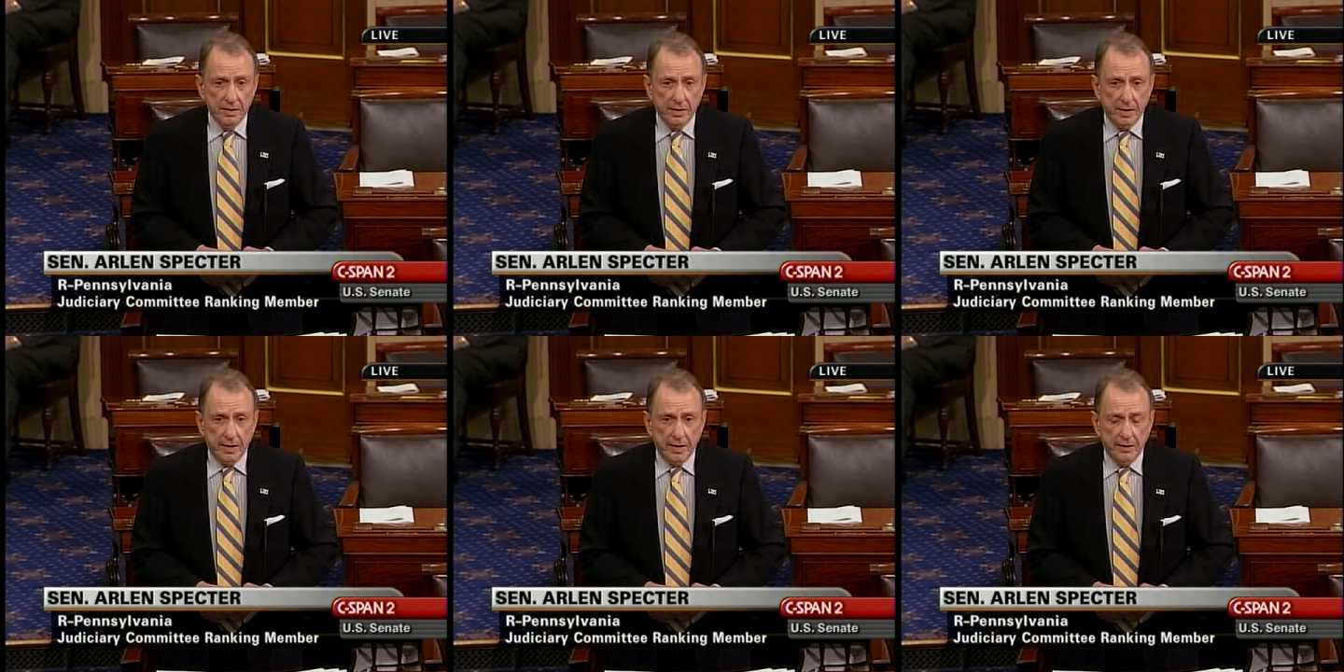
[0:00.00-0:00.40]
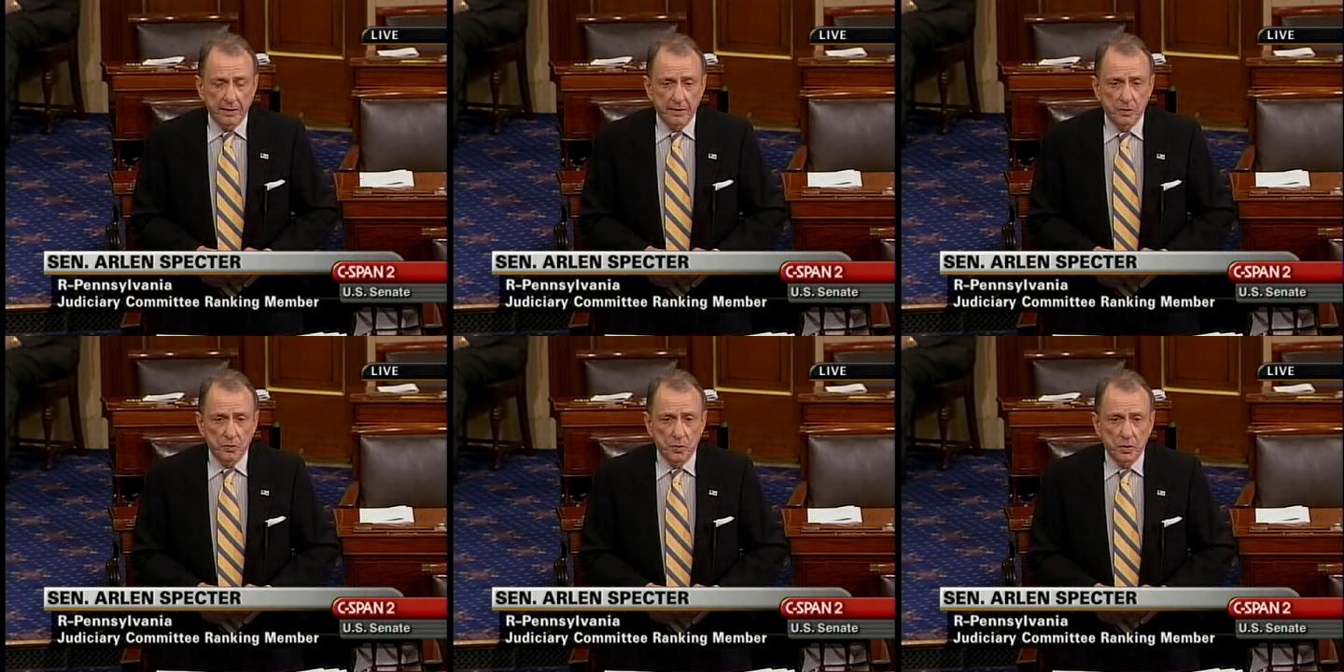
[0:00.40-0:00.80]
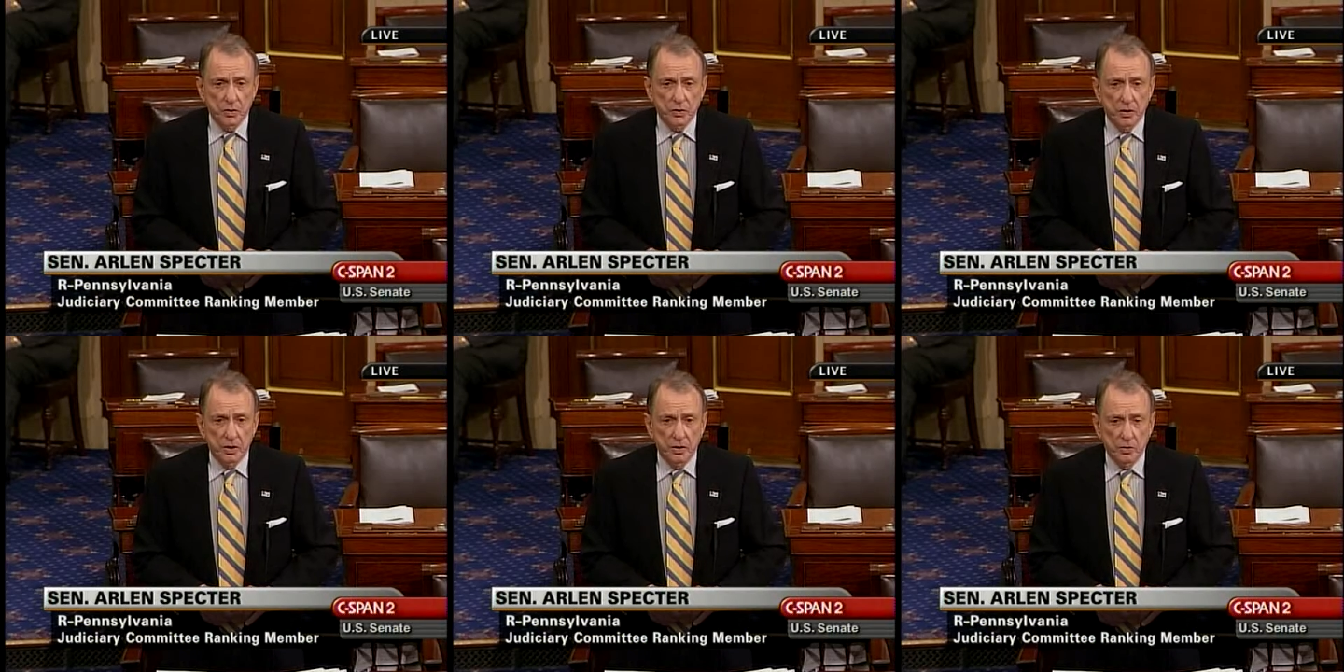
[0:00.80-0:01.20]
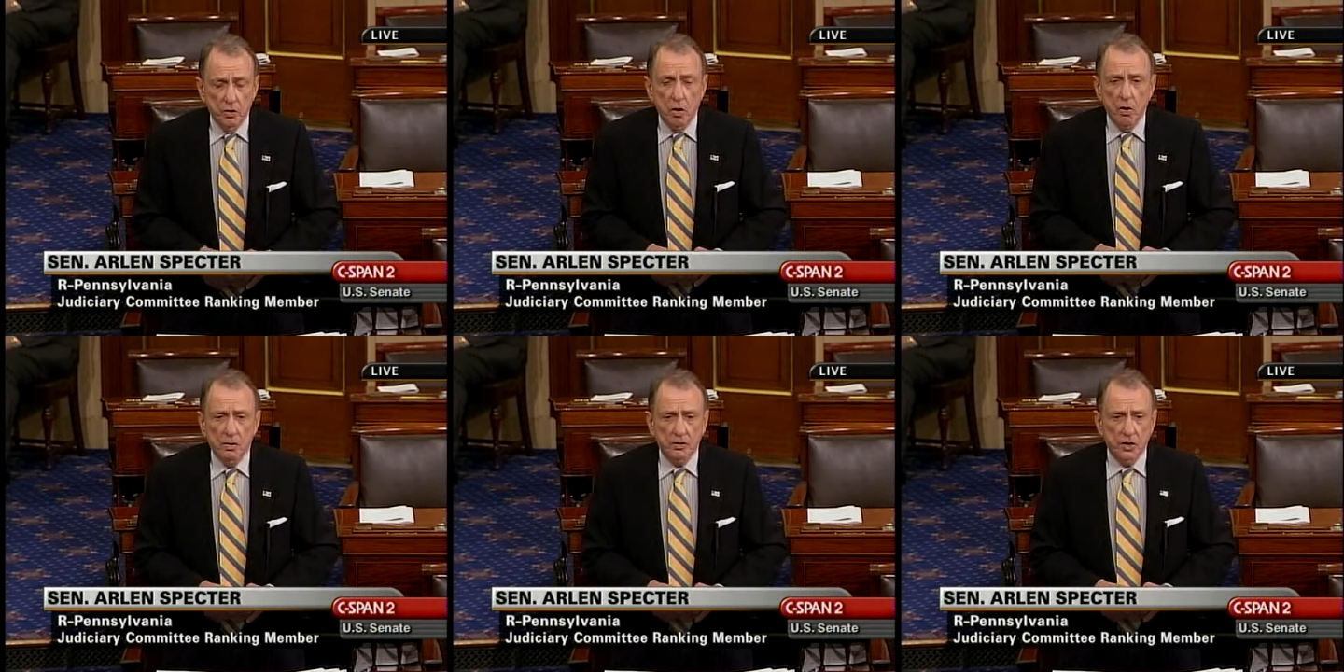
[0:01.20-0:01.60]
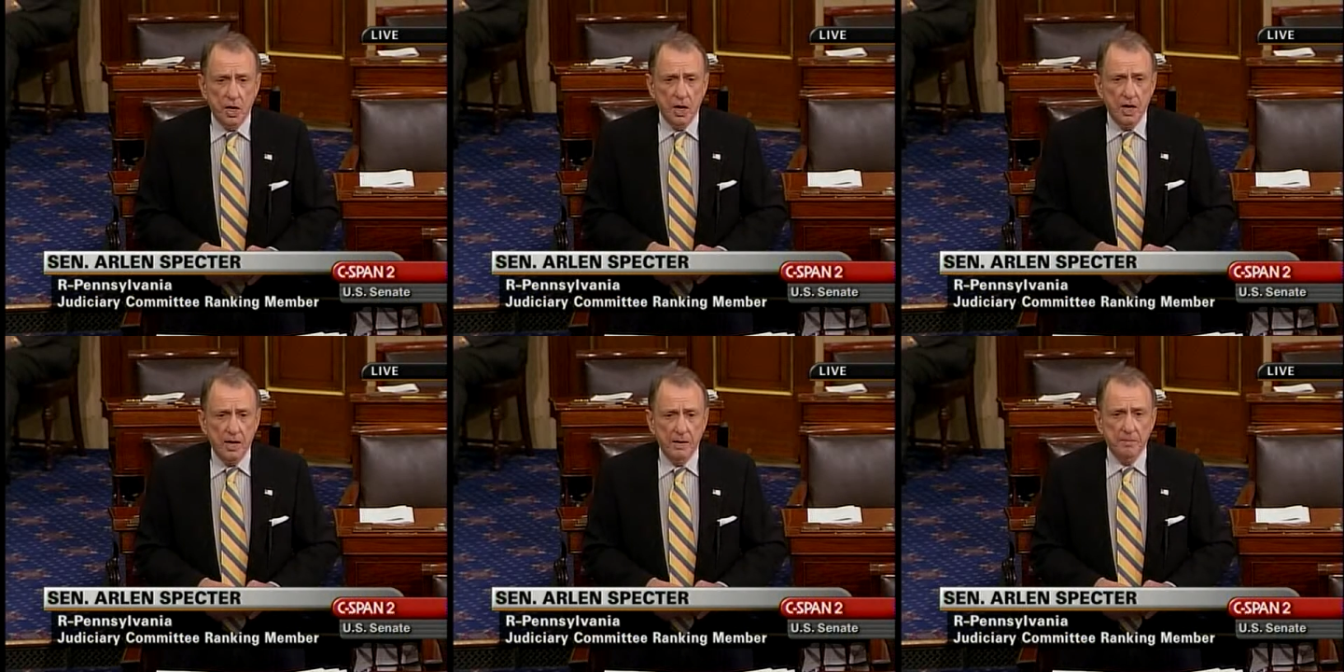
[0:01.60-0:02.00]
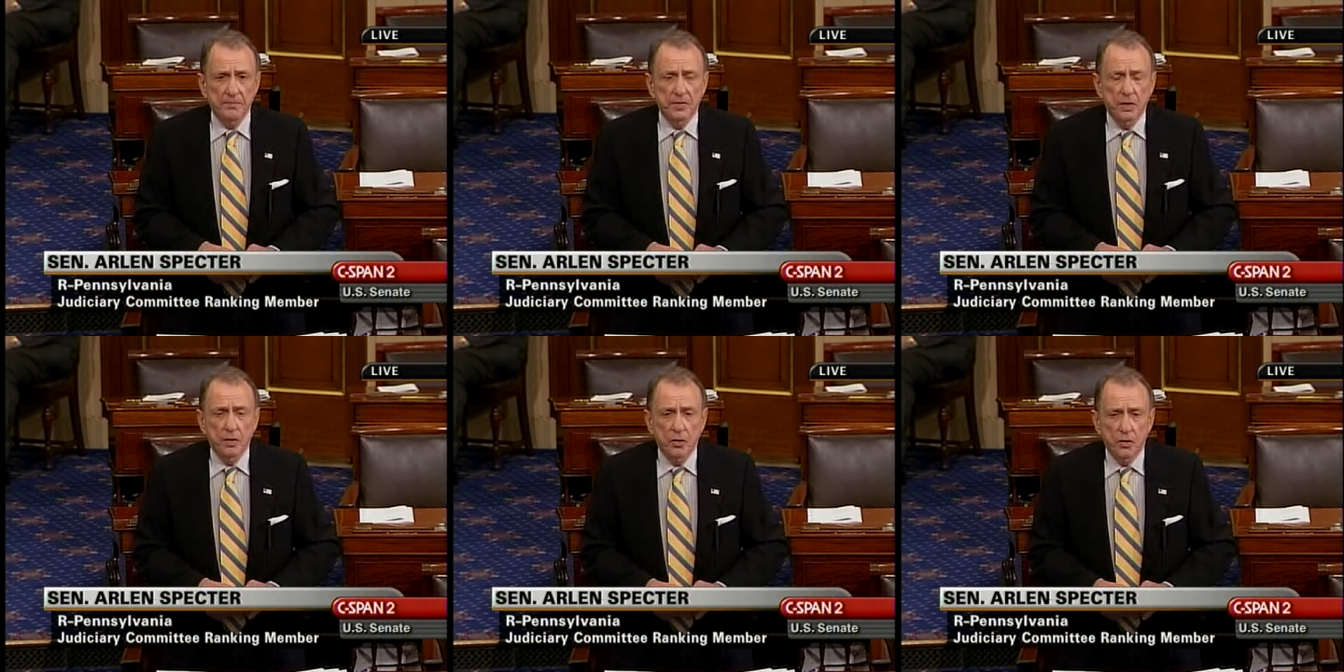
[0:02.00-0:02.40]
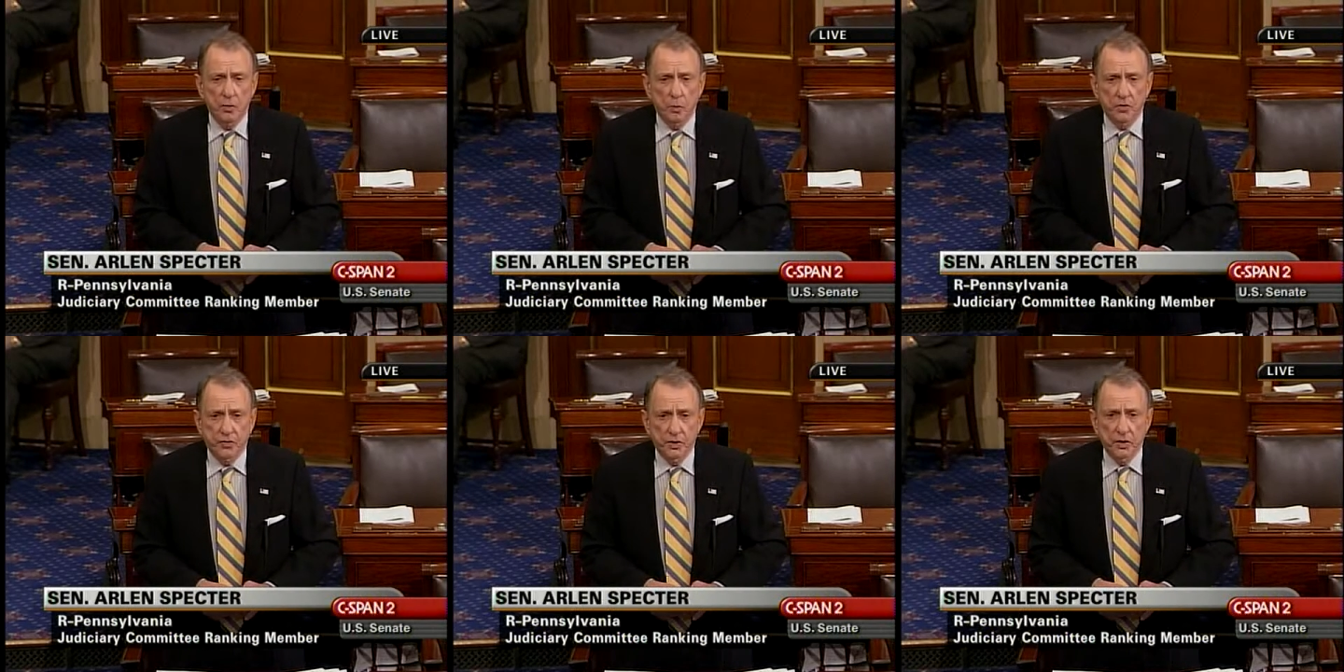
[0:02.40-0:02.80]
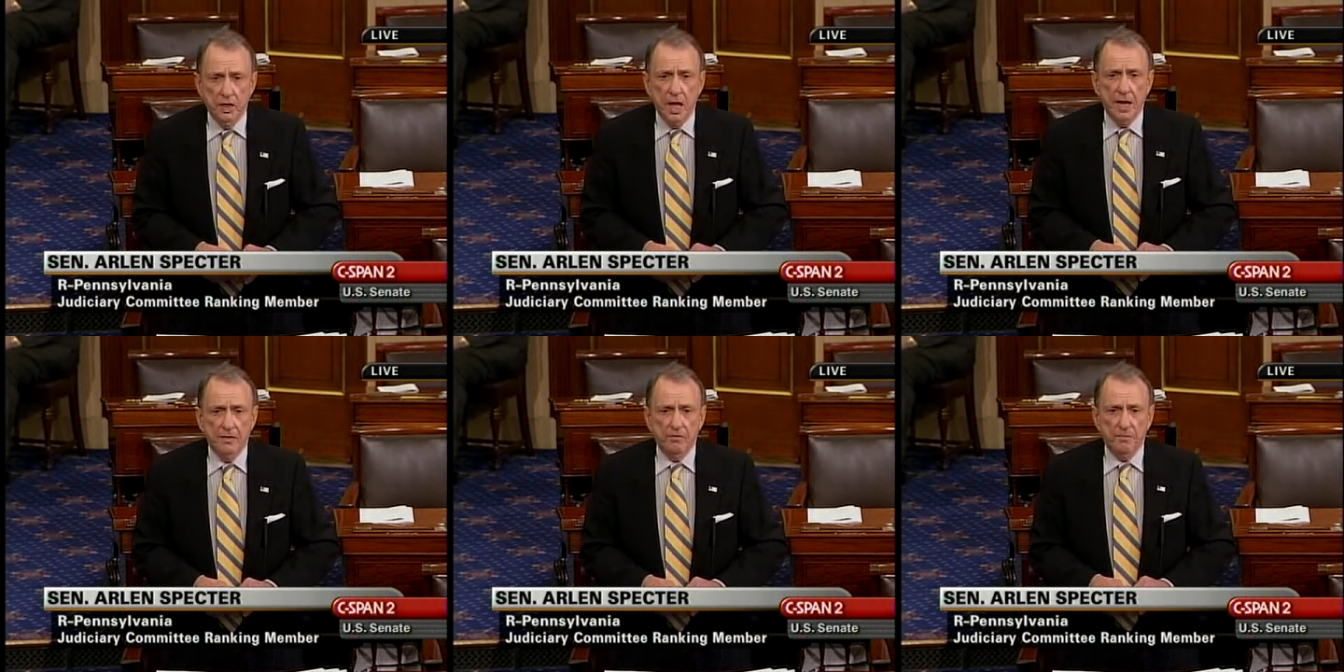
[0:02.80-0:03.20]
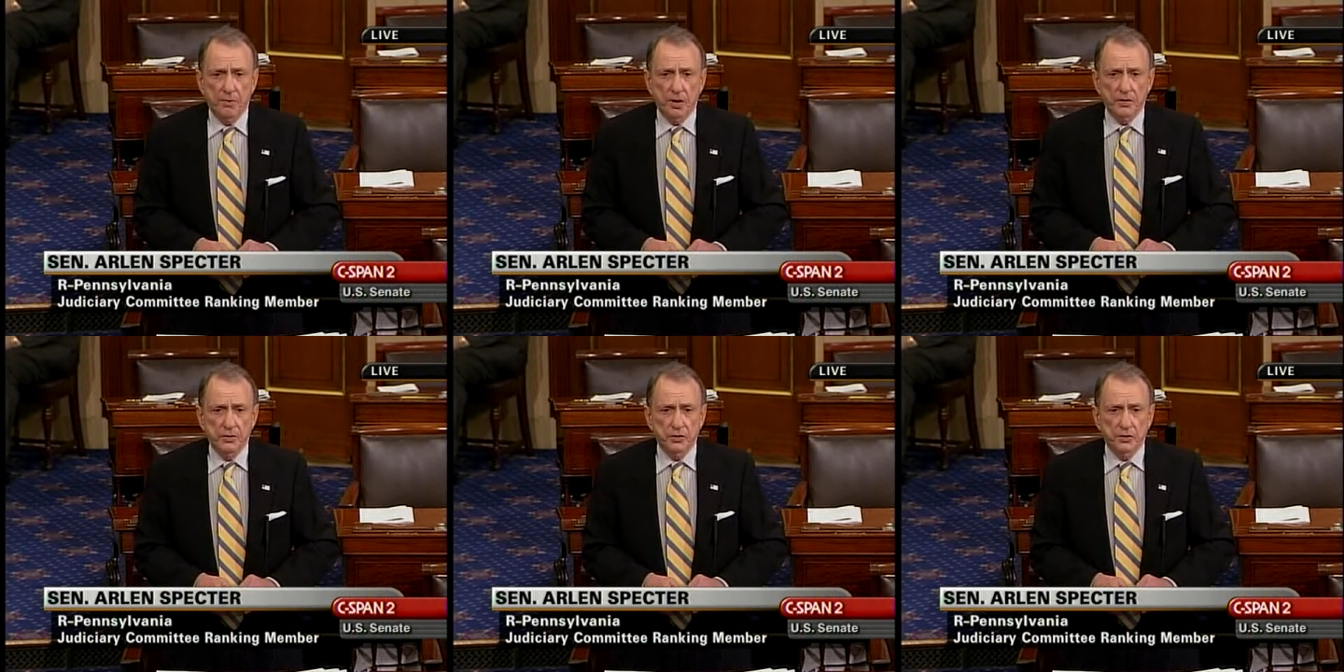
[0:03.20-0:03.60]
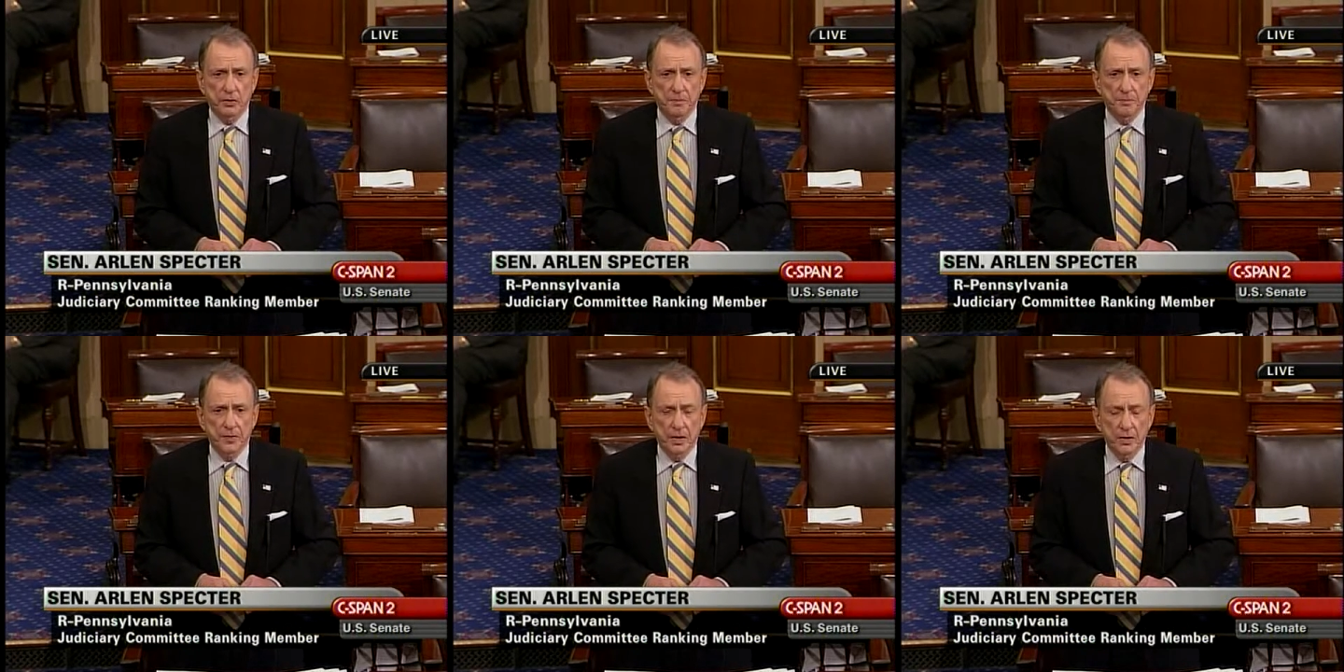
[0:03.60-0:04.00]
And it was a long time with a lot of pressure